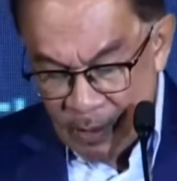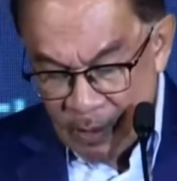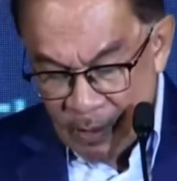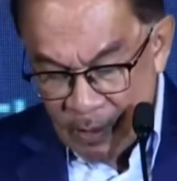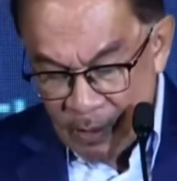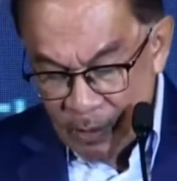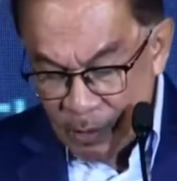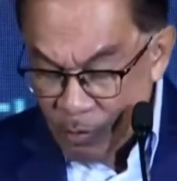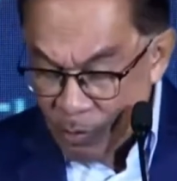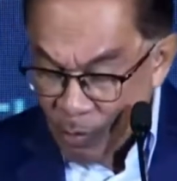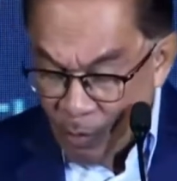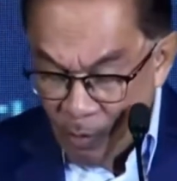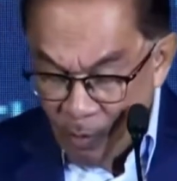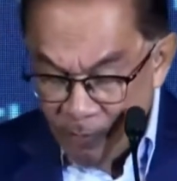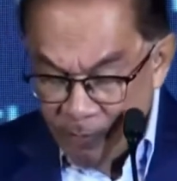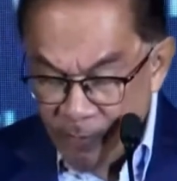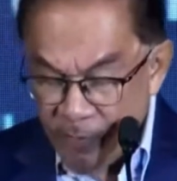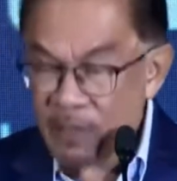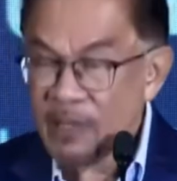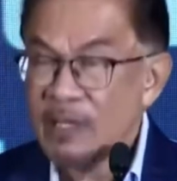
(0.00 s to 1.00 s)
So
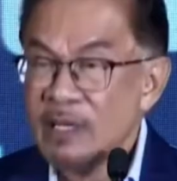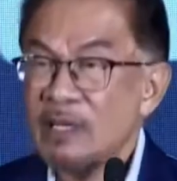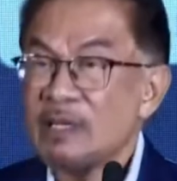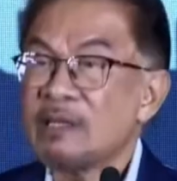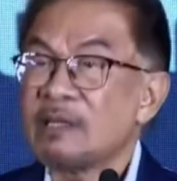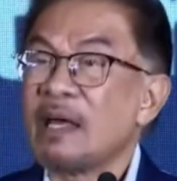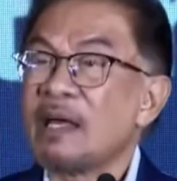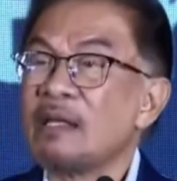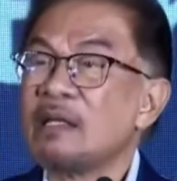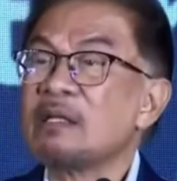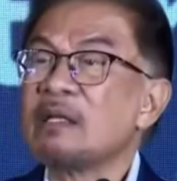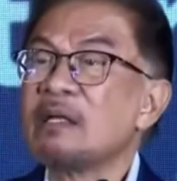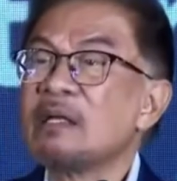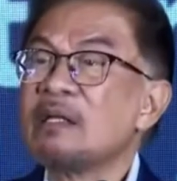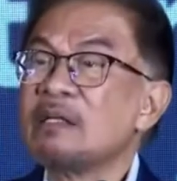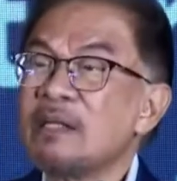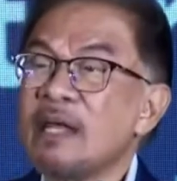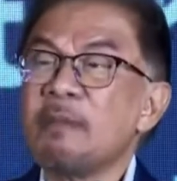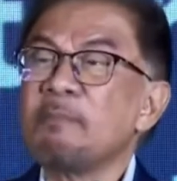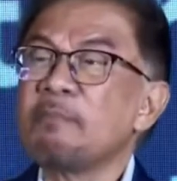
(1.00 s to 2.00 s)
hopefully
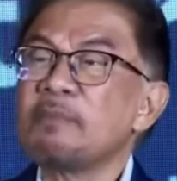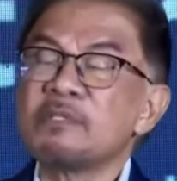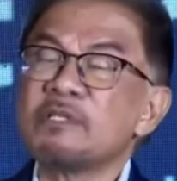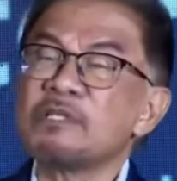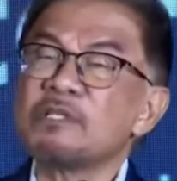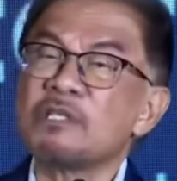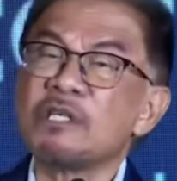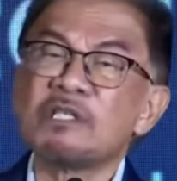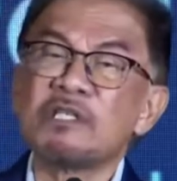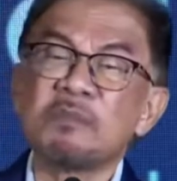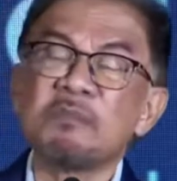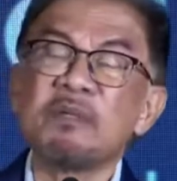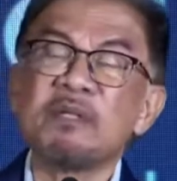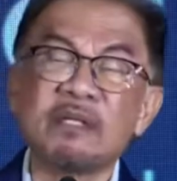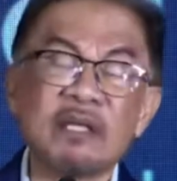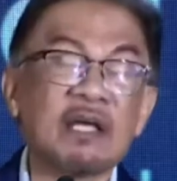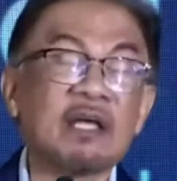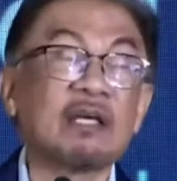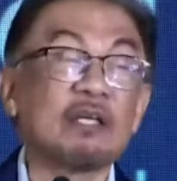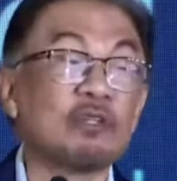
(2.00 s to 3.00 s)
that position has been
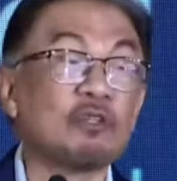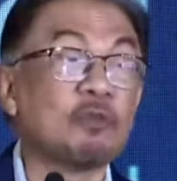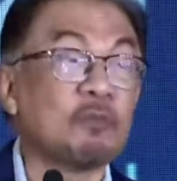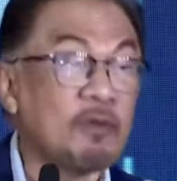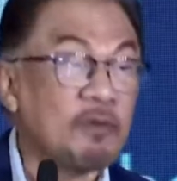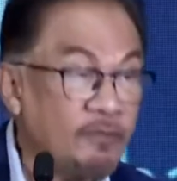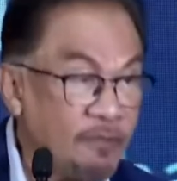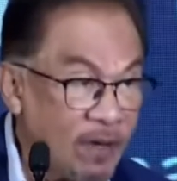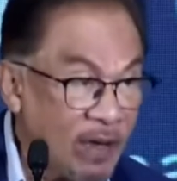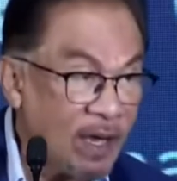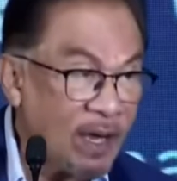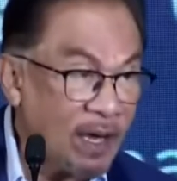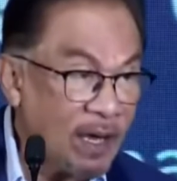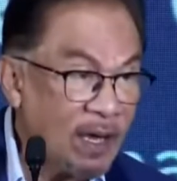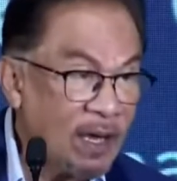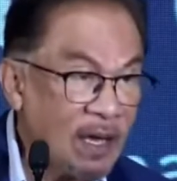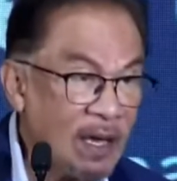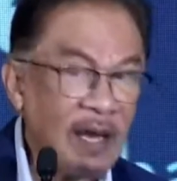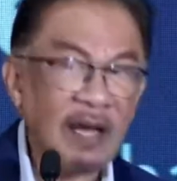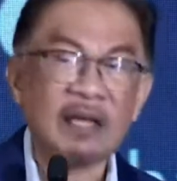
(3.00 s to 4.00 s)
taken. To be fair,
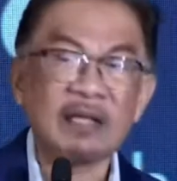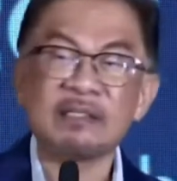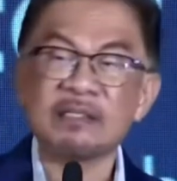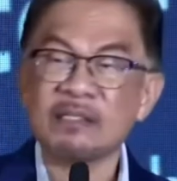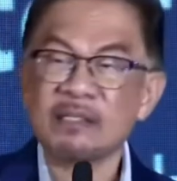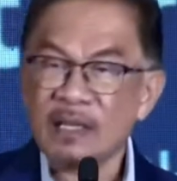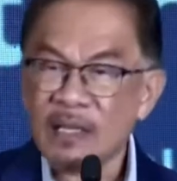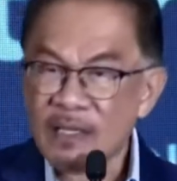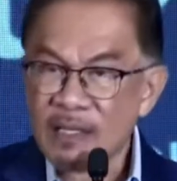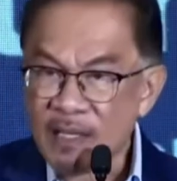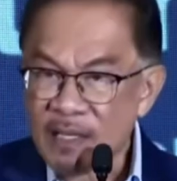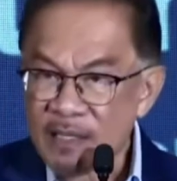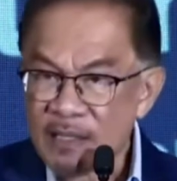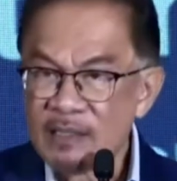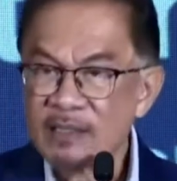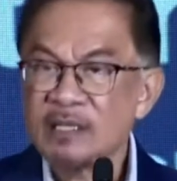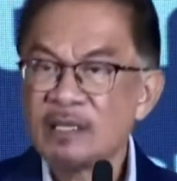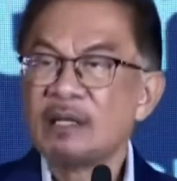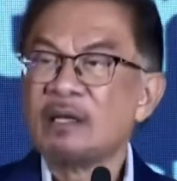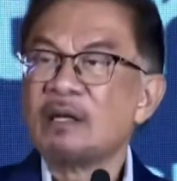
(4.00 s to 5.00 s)
ASEAN
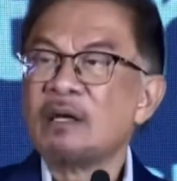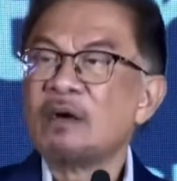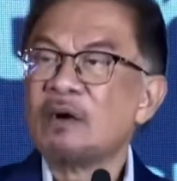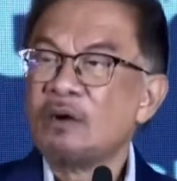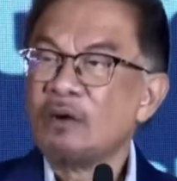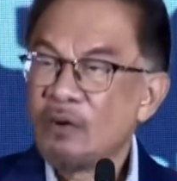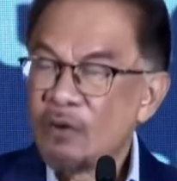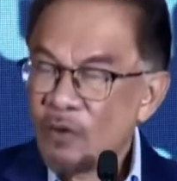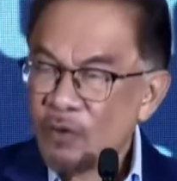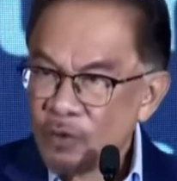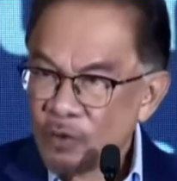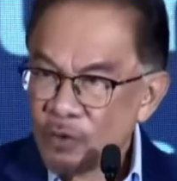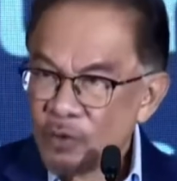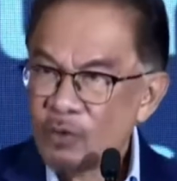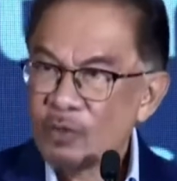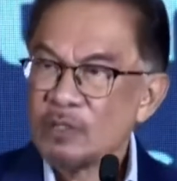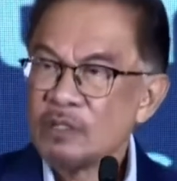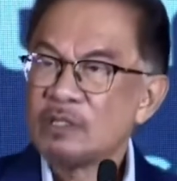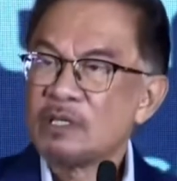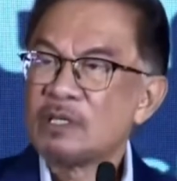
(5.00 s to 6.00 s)
has, although
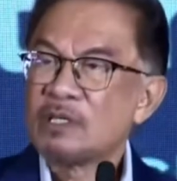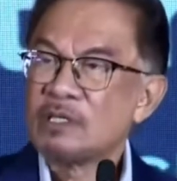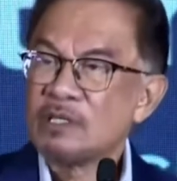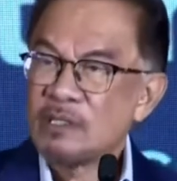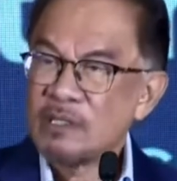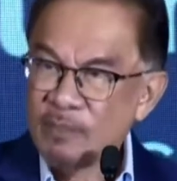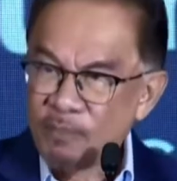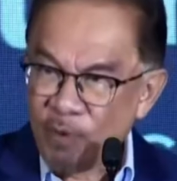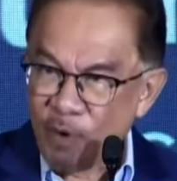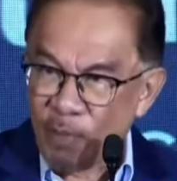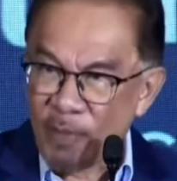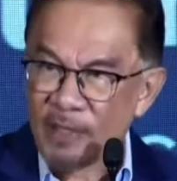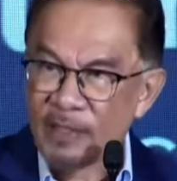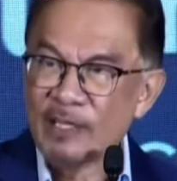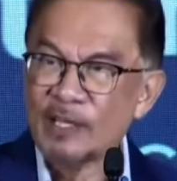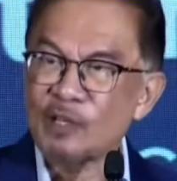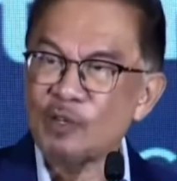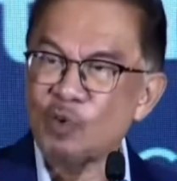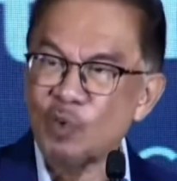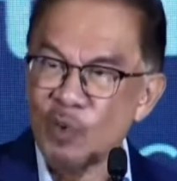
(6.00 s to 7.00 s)
in the diplomatic
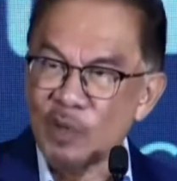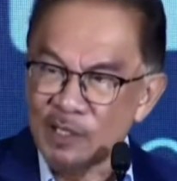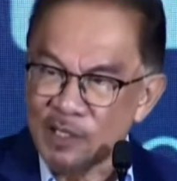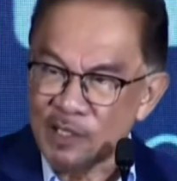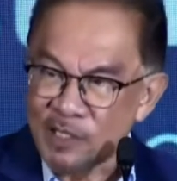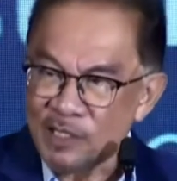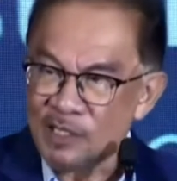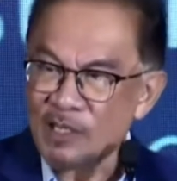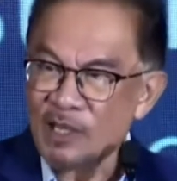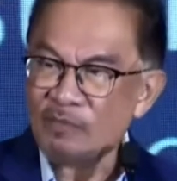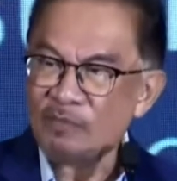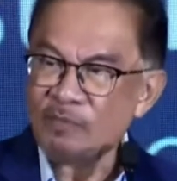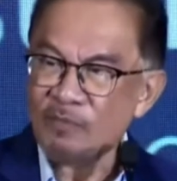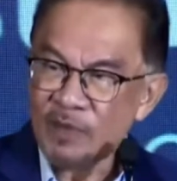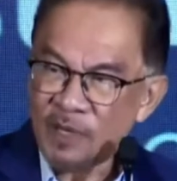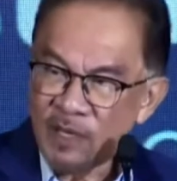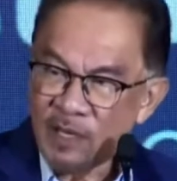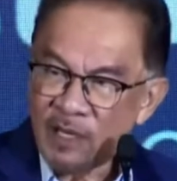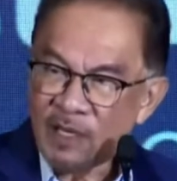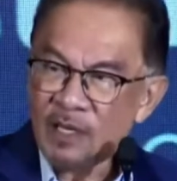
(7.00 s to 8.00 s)
nuances, have
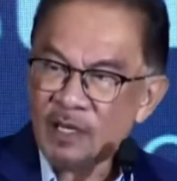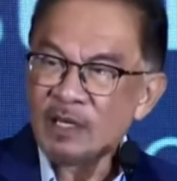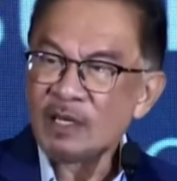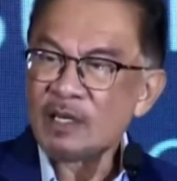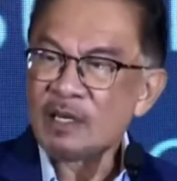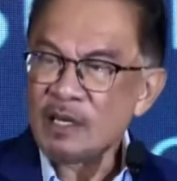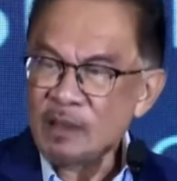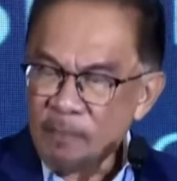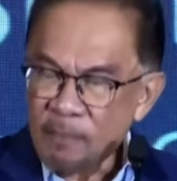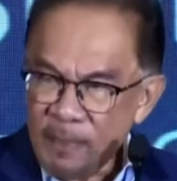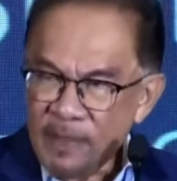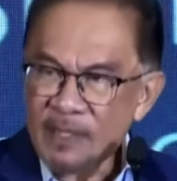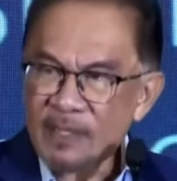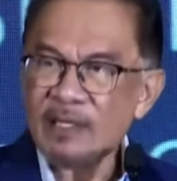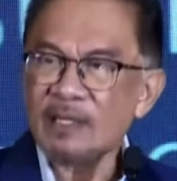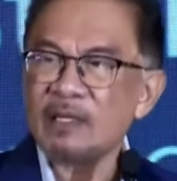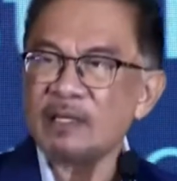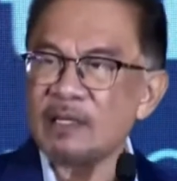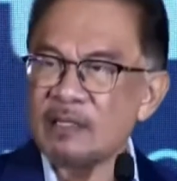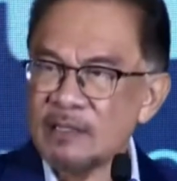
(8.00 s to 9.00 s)

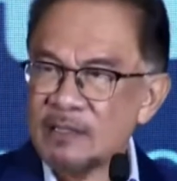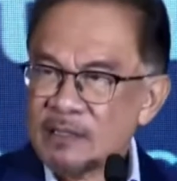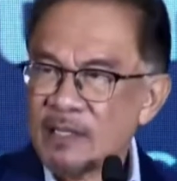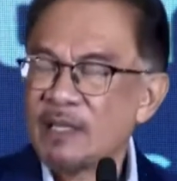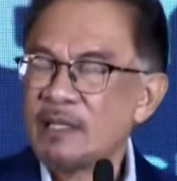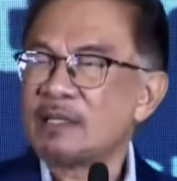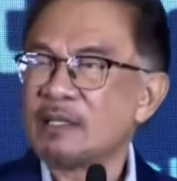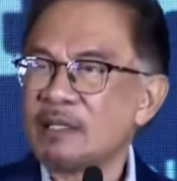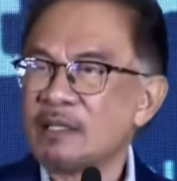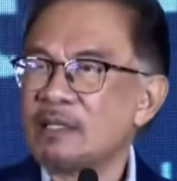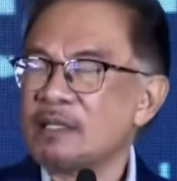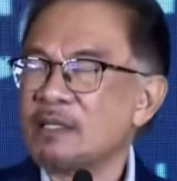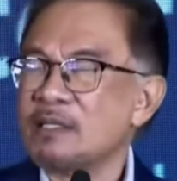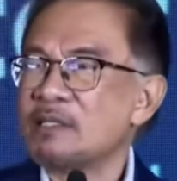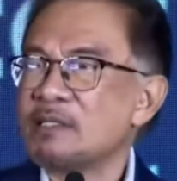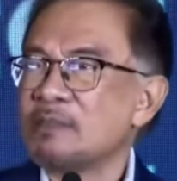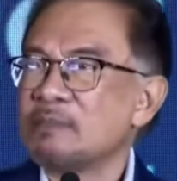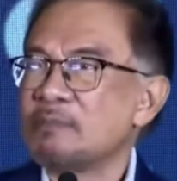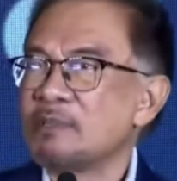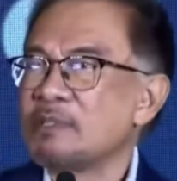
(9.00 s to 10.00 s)
repeatedly stated
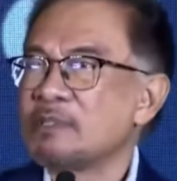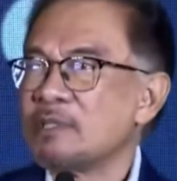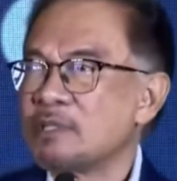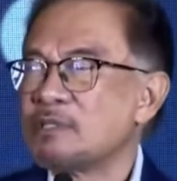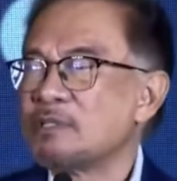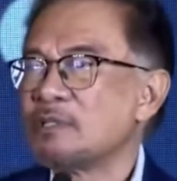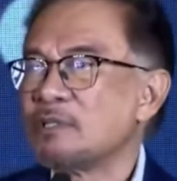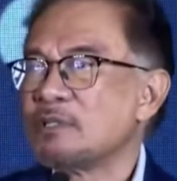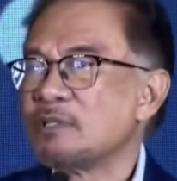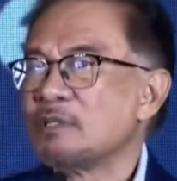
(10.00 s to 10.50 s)
this position,